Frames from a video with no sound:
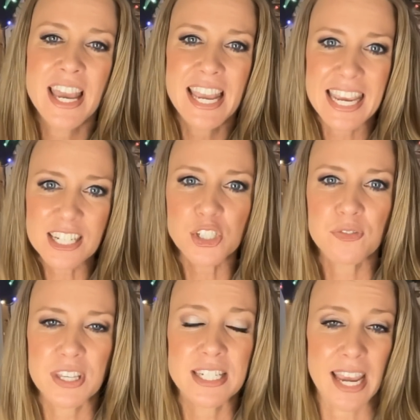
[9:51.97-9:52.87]
each of
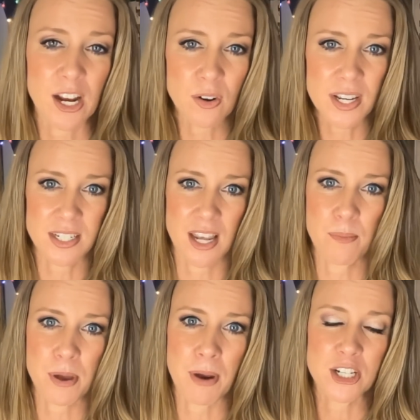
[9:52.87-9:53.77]
these areas up
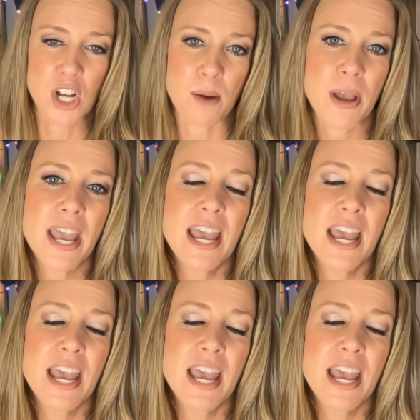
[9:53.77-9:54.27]
in my shop.